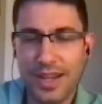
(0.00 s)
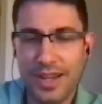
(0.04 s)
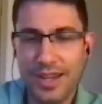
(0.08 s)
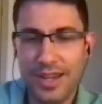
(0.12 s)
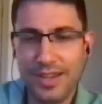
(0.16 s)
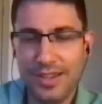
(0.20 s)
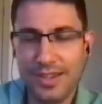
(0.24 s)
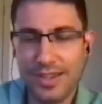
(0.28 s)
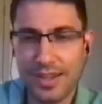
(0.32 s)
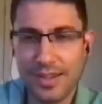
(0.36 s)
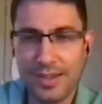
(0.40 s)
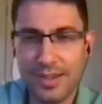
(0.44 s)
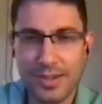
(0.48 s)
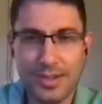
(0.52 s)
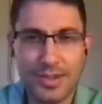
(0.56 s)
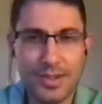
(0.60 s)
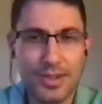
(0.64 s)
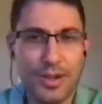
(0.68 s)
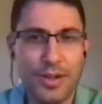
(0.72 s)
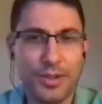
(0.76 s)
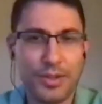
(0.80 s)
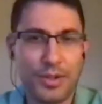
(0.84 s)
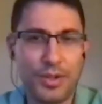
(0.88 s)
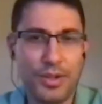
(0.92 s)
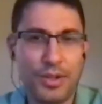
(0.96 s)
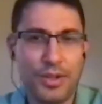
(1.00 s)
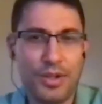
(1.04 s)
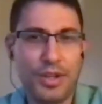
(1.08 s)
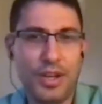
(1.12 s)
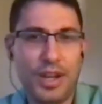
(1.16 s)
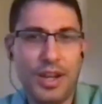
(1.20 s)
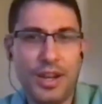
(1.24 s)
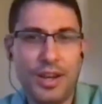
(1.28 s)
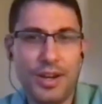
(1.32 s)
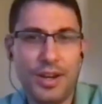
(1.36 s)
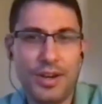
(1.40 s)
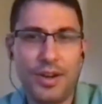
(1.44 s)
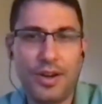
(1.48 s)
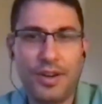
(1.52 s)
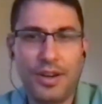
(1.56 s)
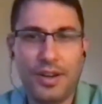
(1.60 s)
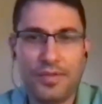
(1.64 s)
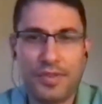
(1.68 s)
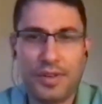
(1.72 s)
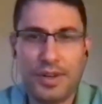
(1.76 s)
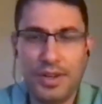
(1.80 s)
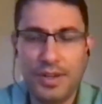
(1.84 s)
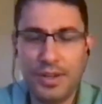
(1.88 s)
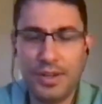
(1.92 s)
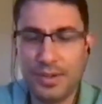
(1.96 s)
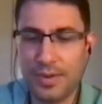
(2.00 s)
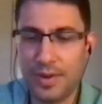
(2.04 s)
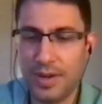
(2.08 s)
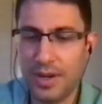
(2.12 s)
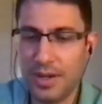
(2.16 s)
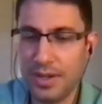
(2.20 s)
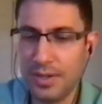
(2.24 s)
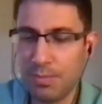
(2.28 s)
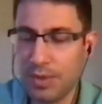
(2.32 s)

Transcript: sense of salt or shade at all after his race.